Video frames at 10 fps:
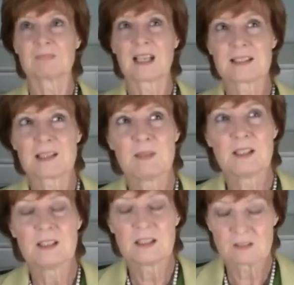Has there been an
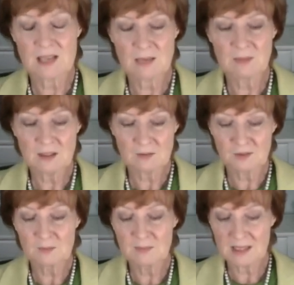increase? I mean, for
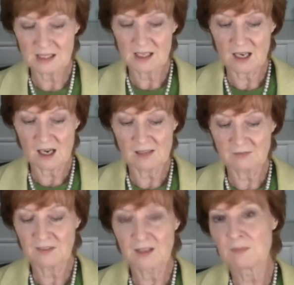me, I
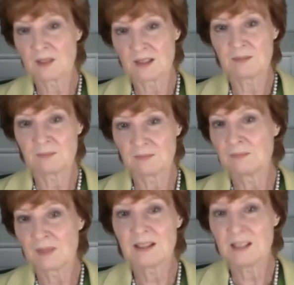found my
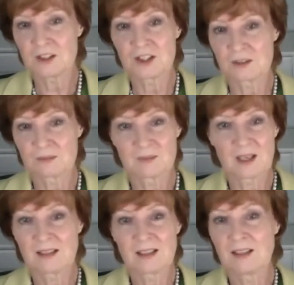niche.
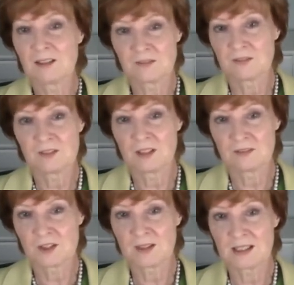I love
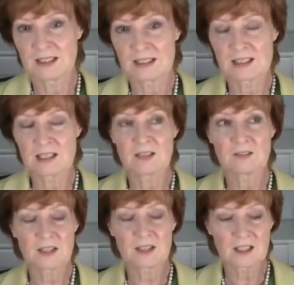doing it. And I
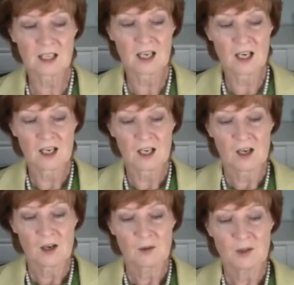think,
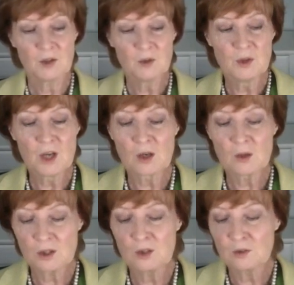
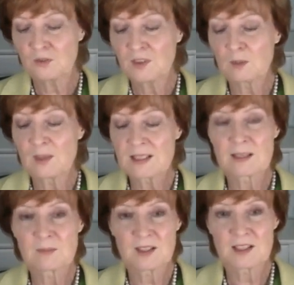you feel when
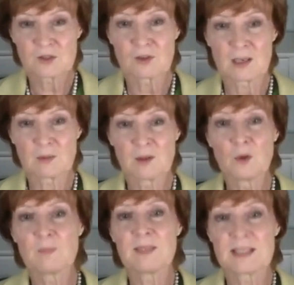something is right, when all
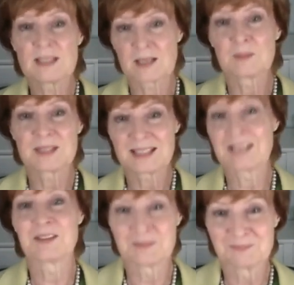the bits come
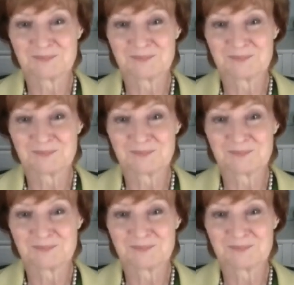together.